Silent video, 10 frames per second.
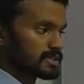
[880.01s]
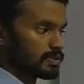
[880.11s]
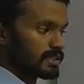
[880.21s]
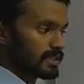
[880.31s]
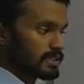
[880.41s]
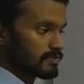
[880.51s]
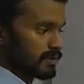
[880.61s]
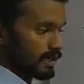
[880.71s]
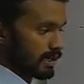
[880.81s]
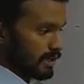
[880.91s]
So in this
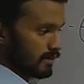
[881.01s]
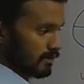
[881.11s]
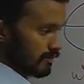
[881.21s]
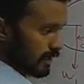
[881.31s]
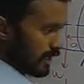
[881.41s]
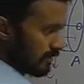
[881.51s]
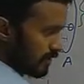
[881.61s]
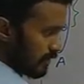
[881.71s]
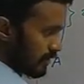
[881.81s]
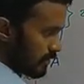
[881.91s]
one, like they
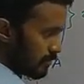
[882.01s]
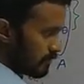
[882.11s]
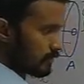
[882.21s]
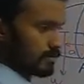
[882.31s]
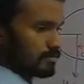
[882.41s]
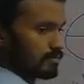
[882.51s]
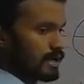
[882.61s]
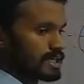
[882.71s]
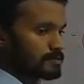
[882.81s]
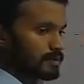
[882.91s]
have given the
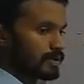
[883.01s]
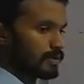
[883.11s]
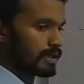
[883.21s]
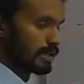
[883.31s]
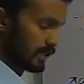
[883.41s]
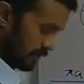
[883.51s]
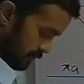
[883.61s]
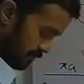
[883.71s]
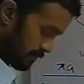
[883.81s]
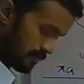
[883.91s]
mass per unit length